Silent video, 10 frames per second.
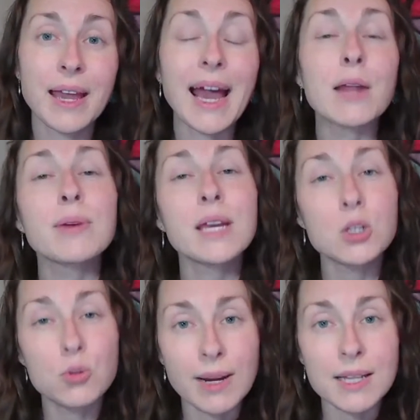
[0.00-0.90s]
How do we
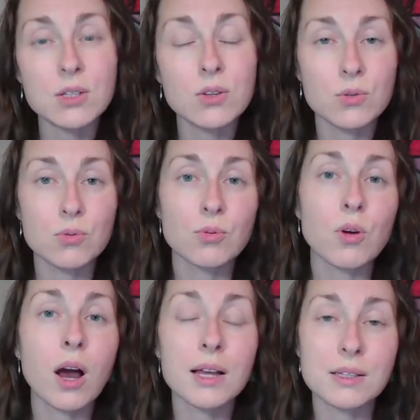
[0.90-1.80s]
address those root
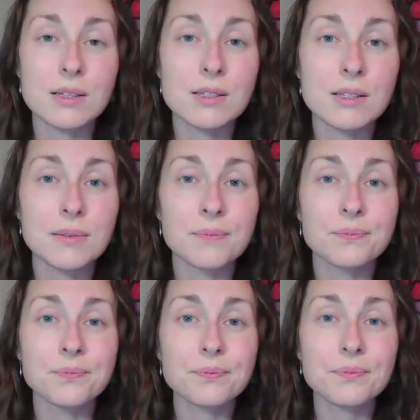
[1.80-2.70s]
causes?
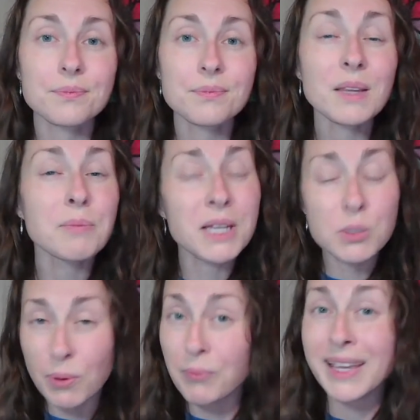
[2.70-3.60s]

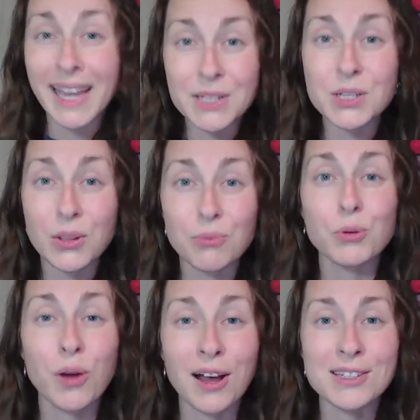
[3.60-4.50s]
Because when we get to the
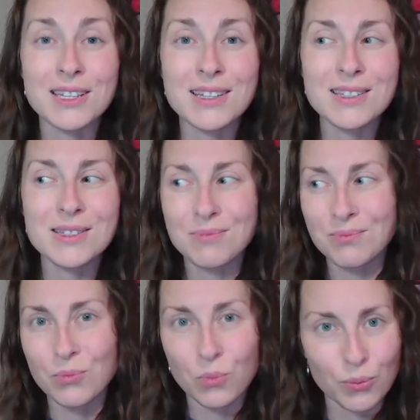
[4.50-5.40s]
root causes,
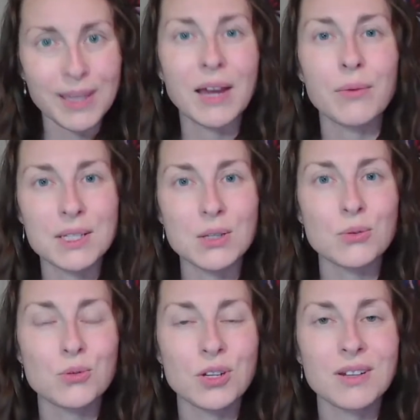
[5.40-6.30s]
we get
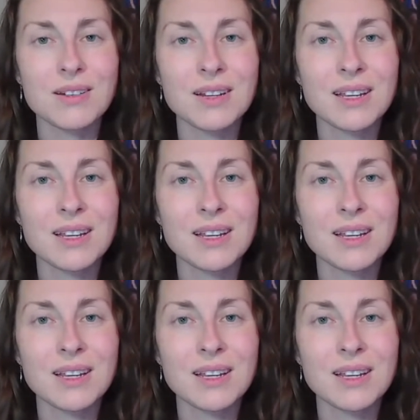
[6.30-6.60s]
resolution.